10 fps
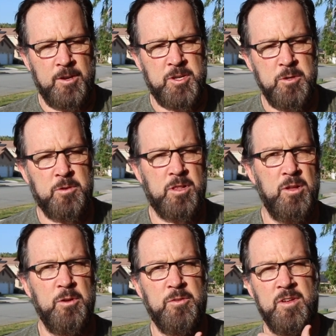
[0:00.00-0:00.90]
too
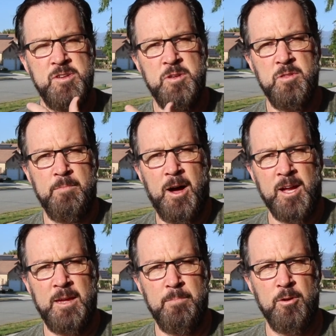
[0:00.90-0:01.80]
close to the
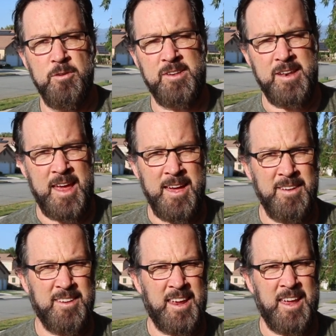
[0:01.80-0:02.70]
mockingbird's
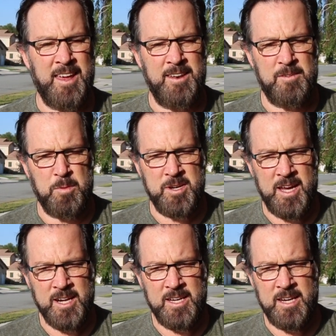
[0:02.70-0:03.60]
nest and is
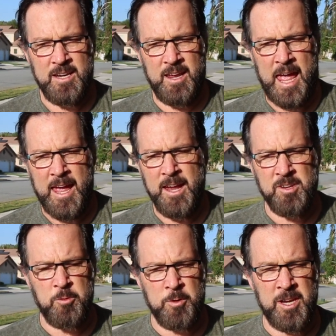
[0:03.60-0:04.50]
protecting
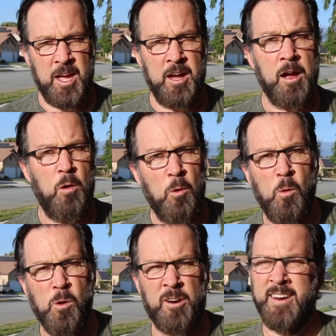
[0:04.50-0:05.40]
eggs or young,
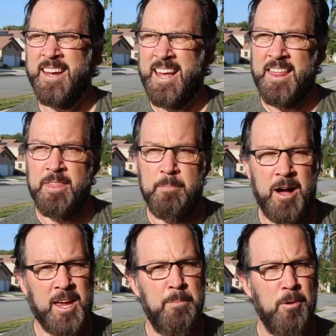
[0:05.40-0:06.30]
or the
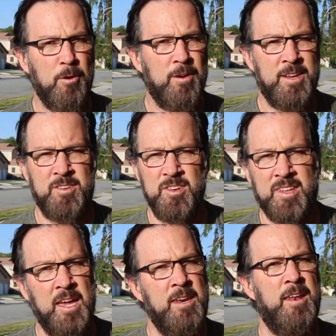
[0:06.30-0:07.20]
mockingbird is just
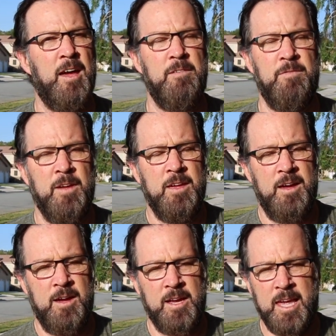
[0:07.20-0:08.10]
getting it out
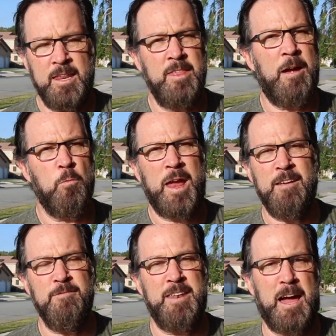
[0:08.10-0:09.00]
of getting that
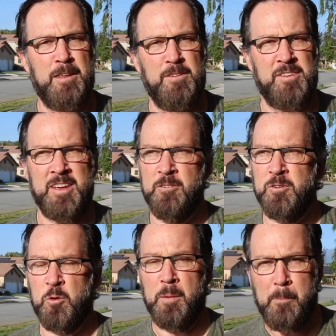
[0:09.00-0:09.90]
raven out of its
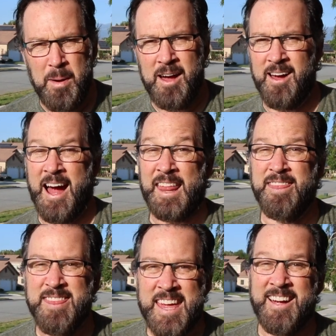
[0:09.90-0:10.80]
territory. But I
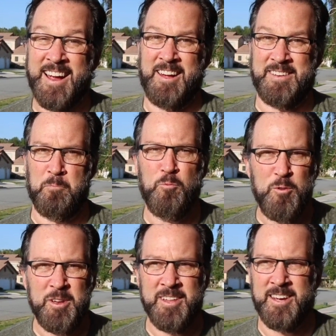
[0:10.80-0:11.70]
think I got some
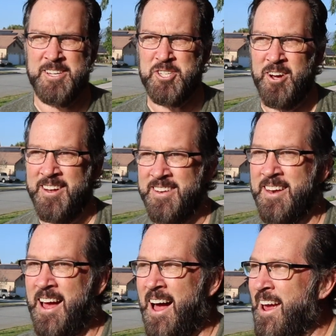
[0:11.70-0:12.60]
really good shots,
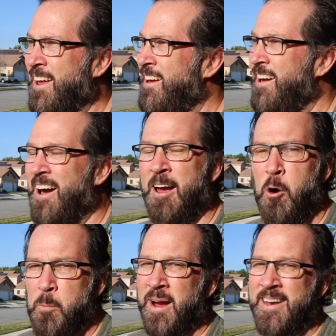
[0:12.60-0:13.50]
and I
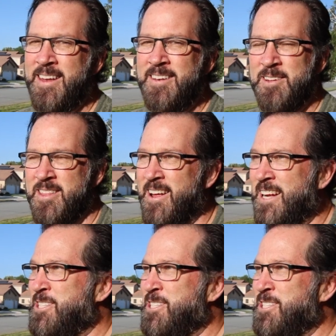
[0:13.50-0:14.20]
hope I did, so that I can